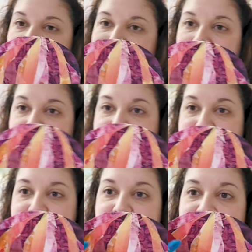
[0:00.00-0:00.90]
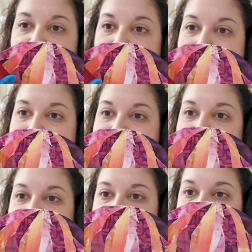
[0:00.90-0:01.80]
bit closer to
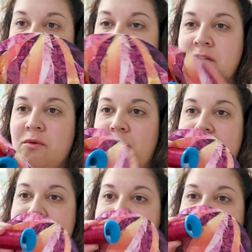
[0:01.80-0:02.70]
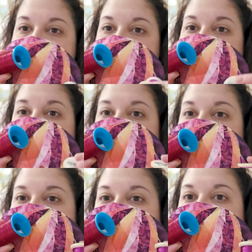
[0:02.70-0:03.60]
wine, whereas I want the
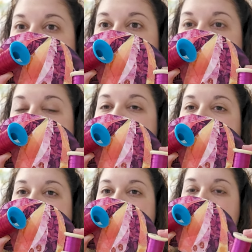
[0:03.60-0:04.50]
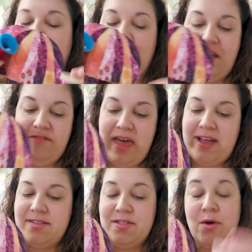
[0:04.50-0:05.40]
violet. Yeah, love
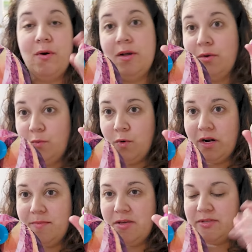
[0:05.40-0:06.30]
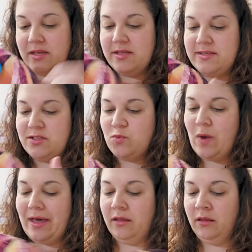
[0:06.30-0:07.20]
that. So we're going to be using this as
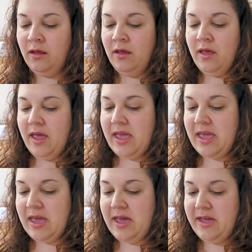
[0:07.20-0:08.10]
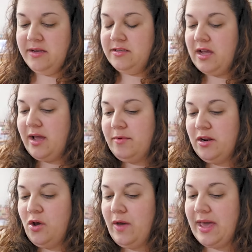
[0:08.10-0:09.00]
well. And I'm going
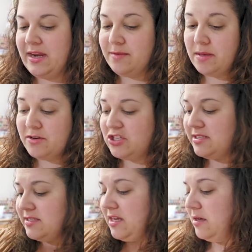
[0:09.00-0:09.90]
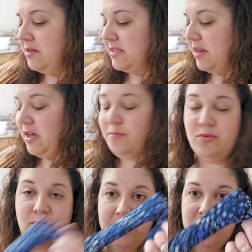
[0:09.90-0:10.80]
to go ahead and get my machine st- set up. We're going